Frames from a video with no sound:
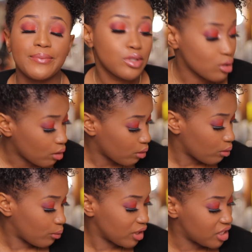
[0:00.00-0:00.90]
So
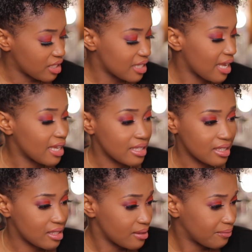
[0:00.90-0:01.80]
when she
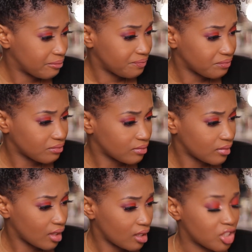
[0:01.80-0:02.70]
says
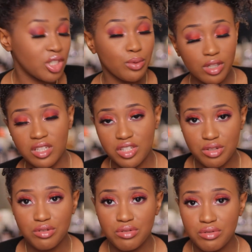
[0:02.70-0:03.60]
she will
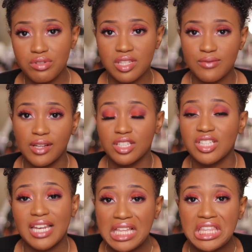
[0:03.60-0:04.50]
continue to use this
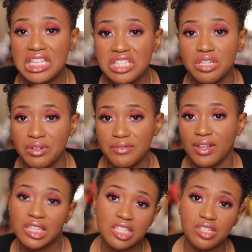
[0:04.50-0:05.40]
foundation, I think it's a great
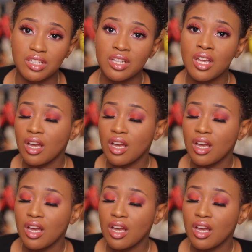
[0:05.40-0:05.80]
foundation.